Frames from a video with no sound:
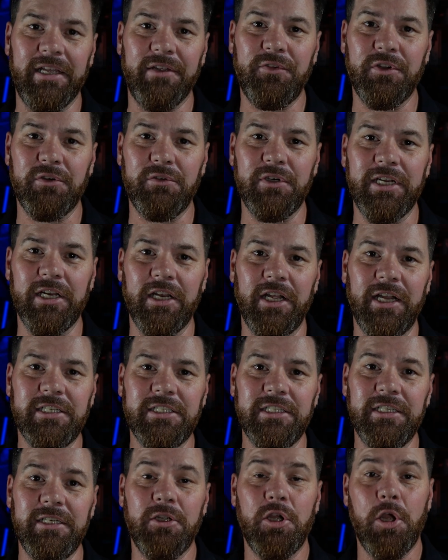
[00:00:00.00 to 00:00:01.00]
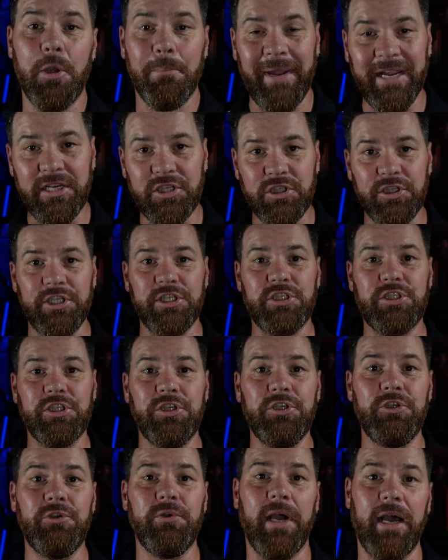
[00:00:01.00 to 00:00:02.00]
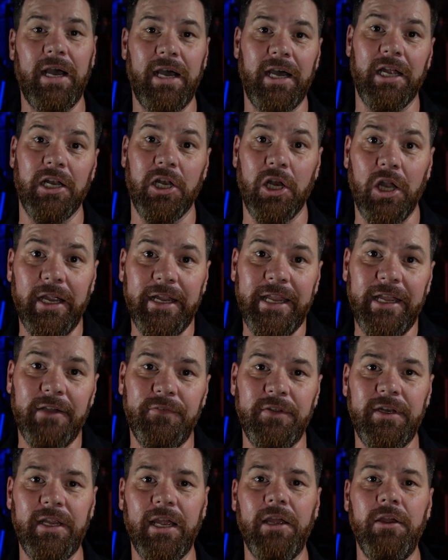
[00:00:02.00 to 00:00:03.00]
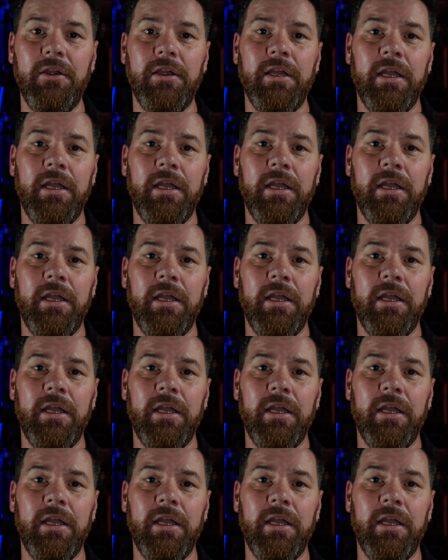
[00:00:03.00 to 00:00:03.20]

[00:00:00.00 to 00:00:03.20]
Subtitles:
if you really liked it, make sure you do like our video.